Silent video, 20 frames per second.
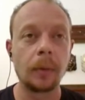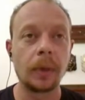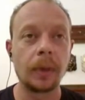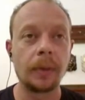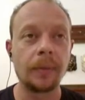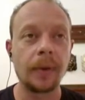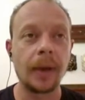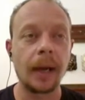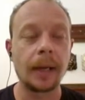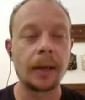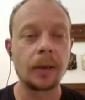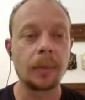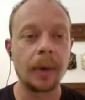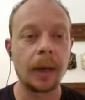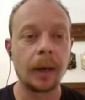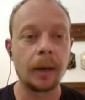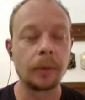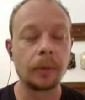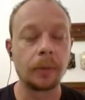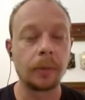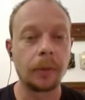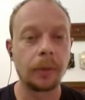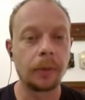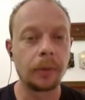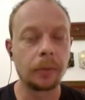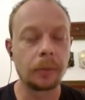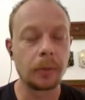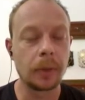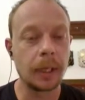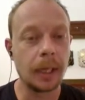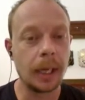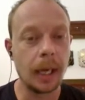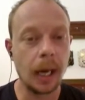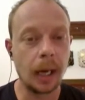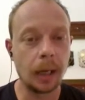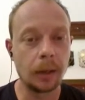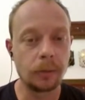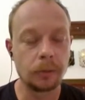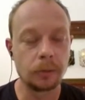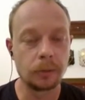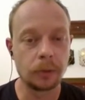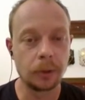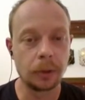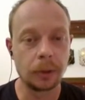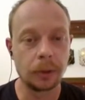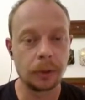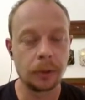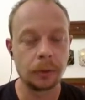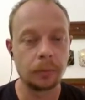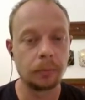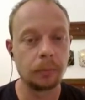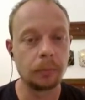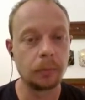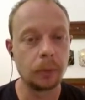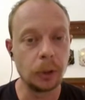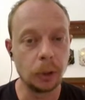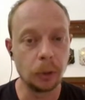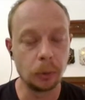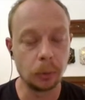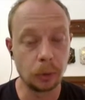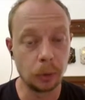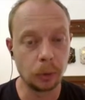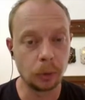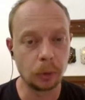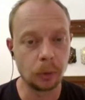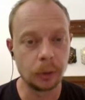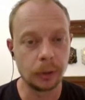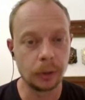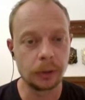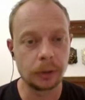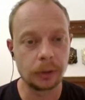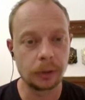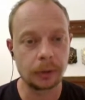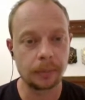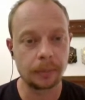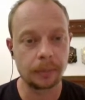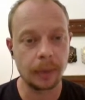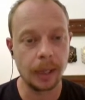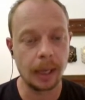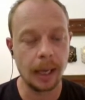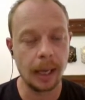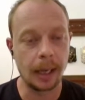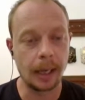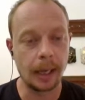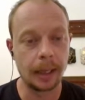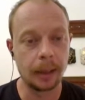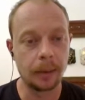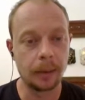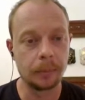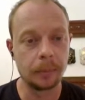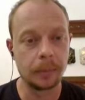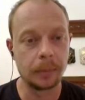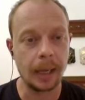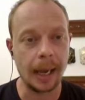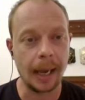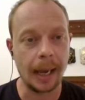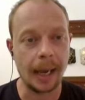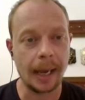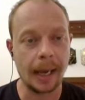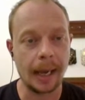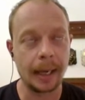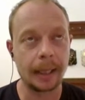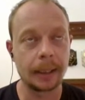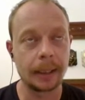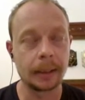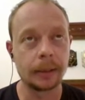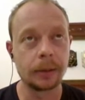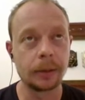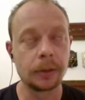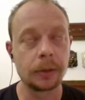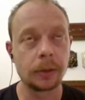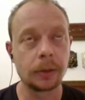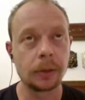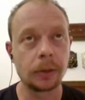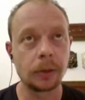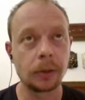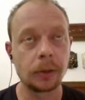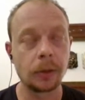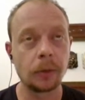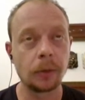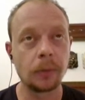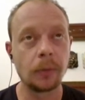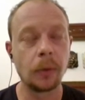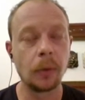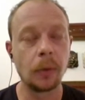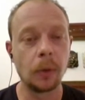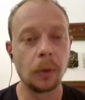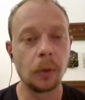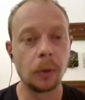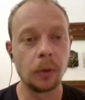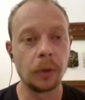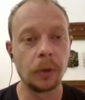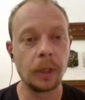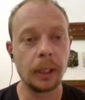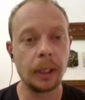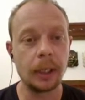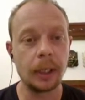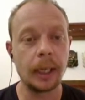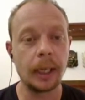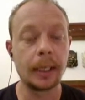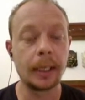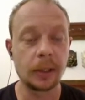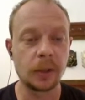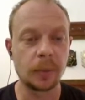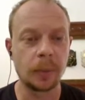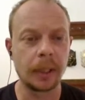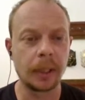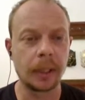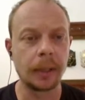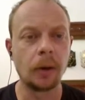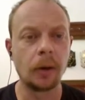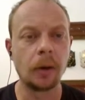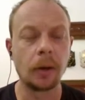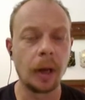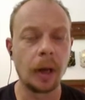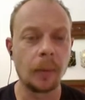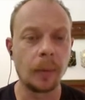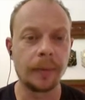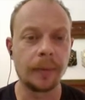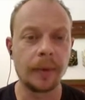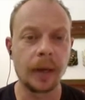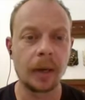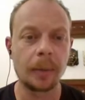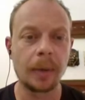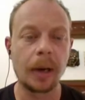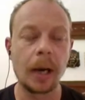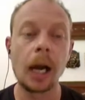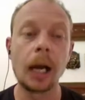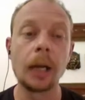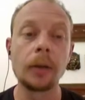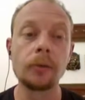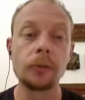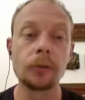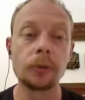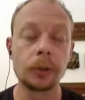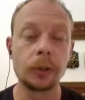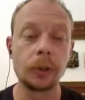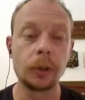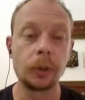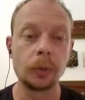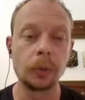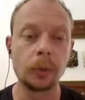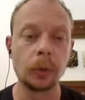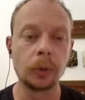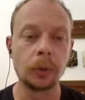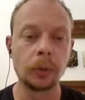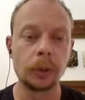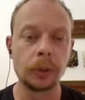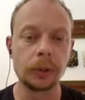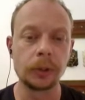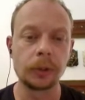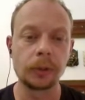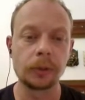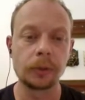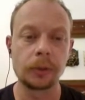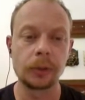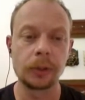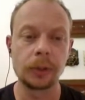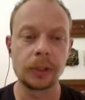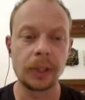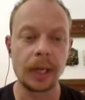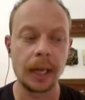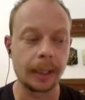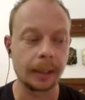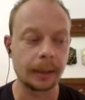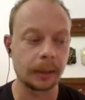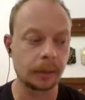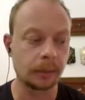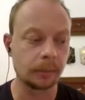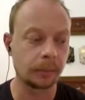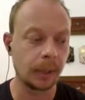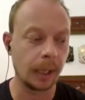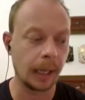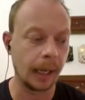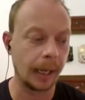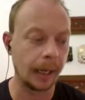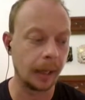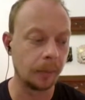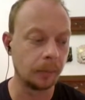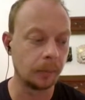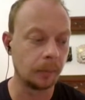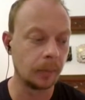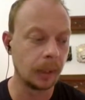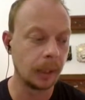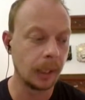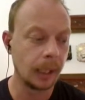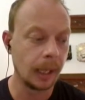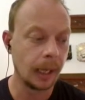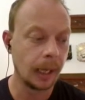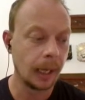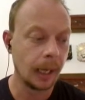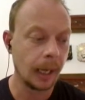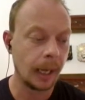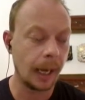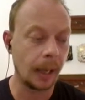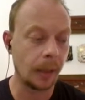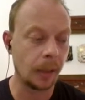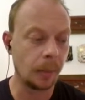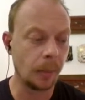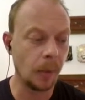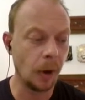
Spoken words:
we've had about 300 new callers, and for the English-speaking hotline, we've had about 100 new callers to date. At the